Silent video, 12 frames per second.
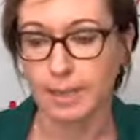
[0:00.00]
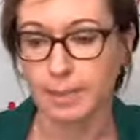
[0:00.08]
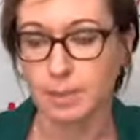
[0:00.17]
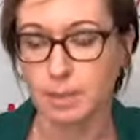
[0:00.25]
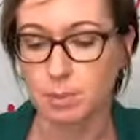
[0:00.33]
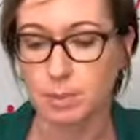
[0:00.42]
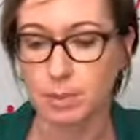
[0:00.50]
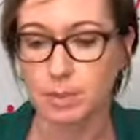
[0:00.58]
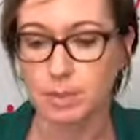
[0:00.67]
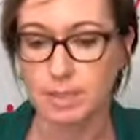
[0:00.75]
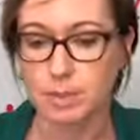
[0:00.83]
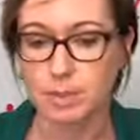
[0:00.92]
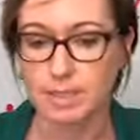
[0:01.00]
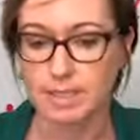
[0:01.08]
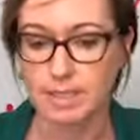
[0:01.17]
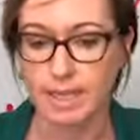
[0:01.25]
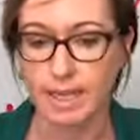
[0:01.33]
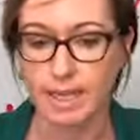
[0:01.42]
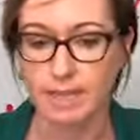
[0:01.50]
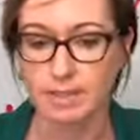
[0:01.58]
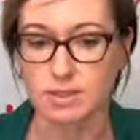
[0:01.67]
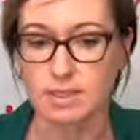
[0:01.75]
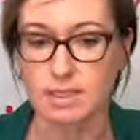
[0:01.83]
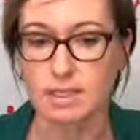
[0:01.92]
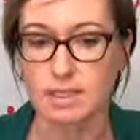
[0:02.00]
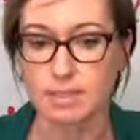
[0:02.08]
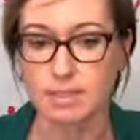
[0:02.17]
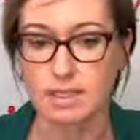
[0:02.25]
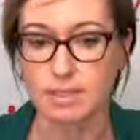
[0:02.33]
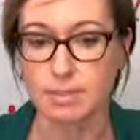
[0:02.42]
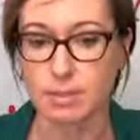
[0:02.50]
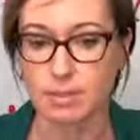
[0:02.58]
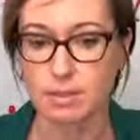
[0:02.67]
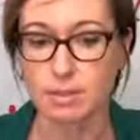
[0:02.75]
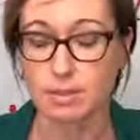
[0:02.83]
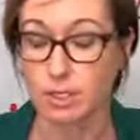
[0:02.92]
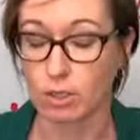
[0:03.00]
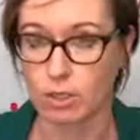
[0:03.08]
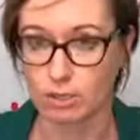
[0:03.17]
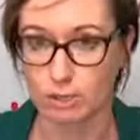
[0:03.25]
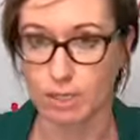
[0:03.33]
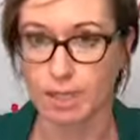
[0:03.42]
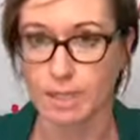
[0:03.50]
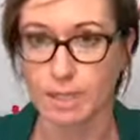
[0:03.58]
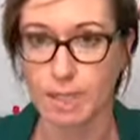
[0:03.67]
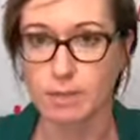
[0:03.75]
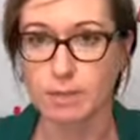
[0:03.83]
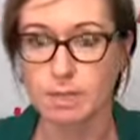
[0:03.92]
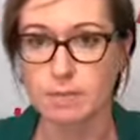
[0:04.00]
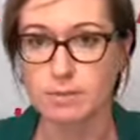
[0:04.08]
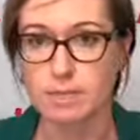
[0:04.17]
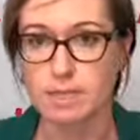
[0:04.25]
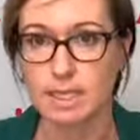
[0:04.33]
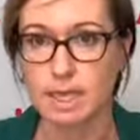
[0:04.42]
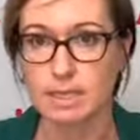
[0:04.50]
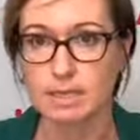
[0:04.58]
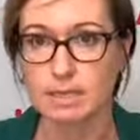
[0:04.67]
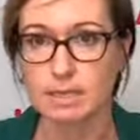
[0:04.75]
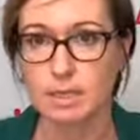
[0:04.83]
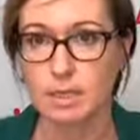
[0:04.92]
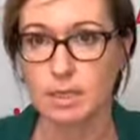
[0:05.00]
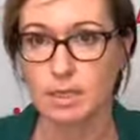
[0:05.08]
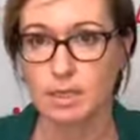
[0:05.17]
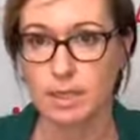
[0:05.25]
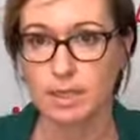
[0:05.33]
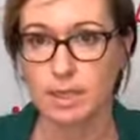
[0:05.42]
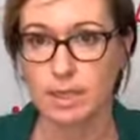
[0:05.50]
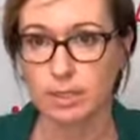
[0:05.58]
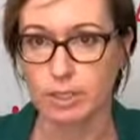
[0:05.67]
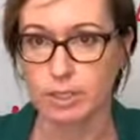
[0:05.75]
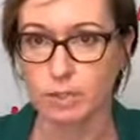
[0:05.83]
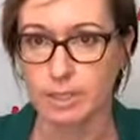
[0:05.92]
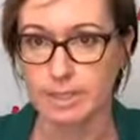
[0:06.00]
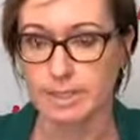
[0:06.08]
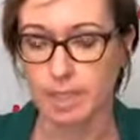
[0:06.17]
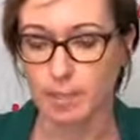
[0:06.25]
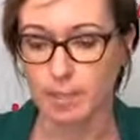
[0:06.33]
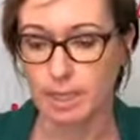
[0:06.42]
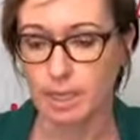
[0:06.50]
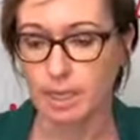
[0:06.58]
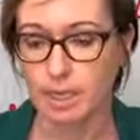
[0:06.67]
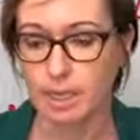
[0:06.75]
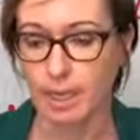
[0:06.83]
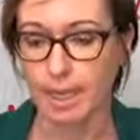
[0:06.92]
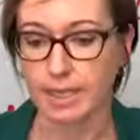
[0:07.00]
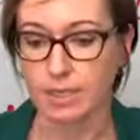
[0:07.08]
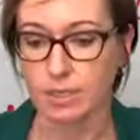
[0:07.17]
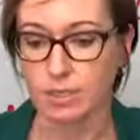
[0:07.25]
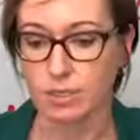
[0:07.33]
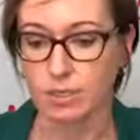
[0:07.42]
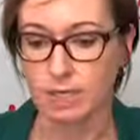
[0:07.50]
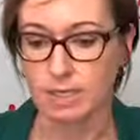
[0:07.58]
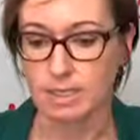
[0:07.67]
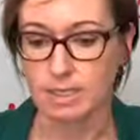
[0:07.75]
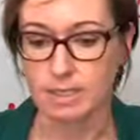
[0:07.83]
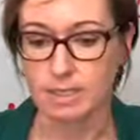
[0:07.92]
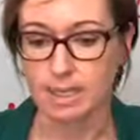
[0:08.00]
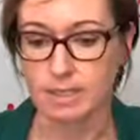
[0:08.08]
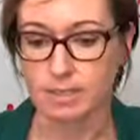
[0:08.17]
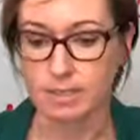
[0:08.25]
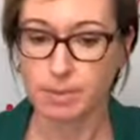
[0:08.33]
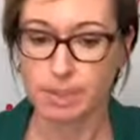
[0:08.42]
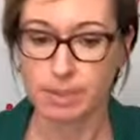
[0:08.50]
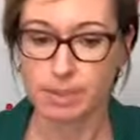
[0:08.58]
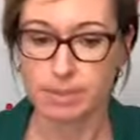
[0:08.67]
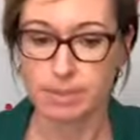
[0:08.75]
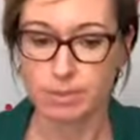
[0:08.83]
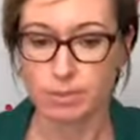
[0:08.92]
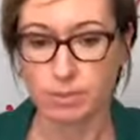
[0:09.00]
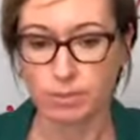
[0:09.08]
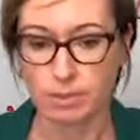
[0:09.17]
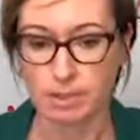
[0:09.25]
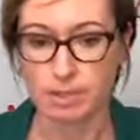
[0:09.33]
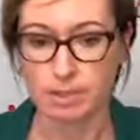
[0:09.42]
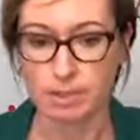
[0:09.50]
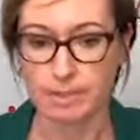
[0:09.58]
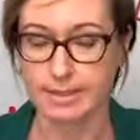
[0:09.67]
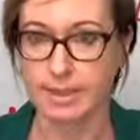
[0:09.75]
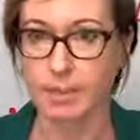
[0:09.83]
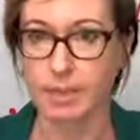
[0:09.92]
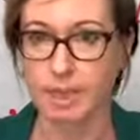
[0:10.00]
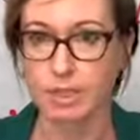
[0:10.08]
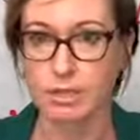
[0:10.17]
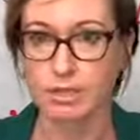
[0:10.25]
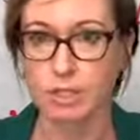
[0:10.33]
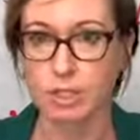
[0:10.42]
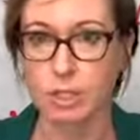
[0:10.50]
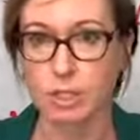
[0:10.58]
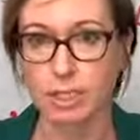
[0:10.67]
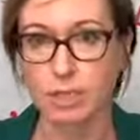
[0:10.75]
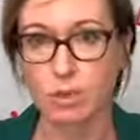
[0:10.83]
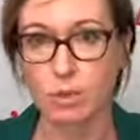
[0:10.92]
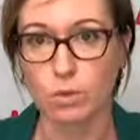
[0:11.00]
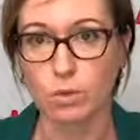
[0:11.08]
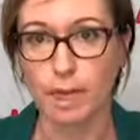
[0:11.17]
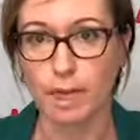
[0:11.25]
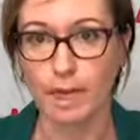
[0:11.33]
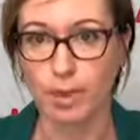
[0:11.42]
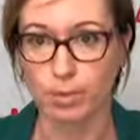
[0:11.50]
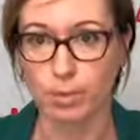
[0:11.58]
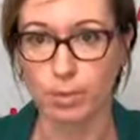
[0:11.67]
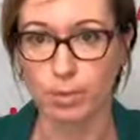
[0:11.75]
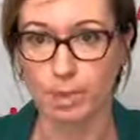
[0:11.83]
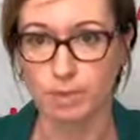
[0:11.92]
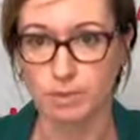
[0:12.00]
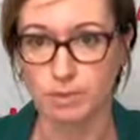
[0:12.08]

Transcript: But the problem with all these accounts is that most of them are not Australian companies, for starters. So they're a US company, and the United States of America does not recognise our powers of attorney or our probate.